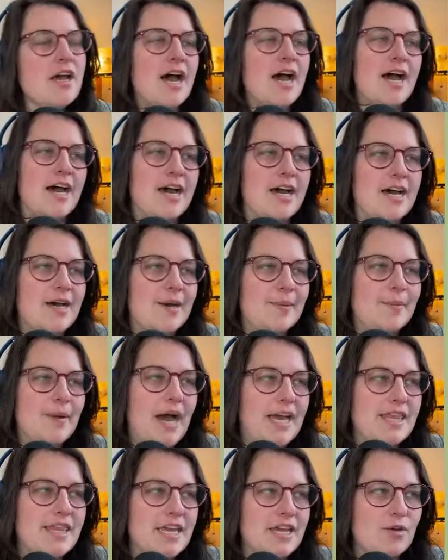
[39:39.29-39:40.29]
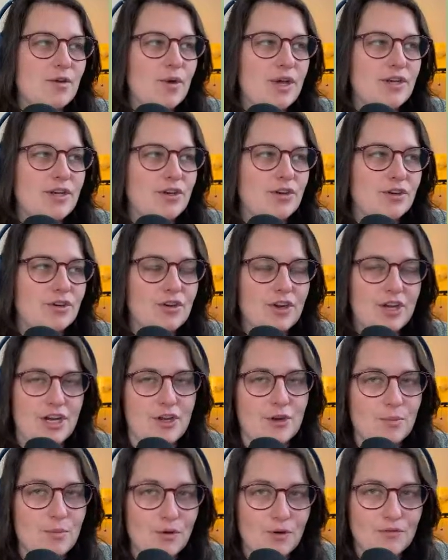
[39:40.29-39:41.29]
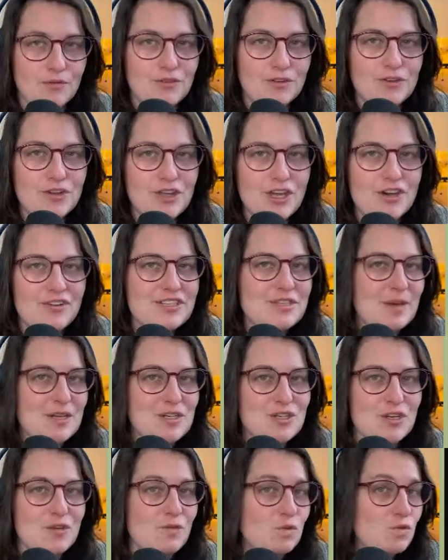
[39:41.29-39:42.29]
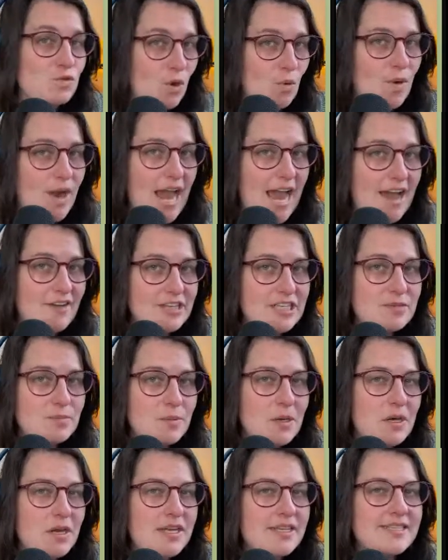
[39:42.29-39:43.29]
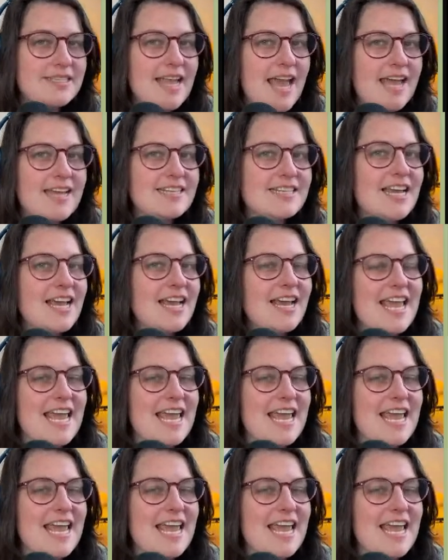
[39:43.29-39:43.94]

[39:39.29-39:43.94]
I think when you're creating your portfolio, especially if you don't have experience yet,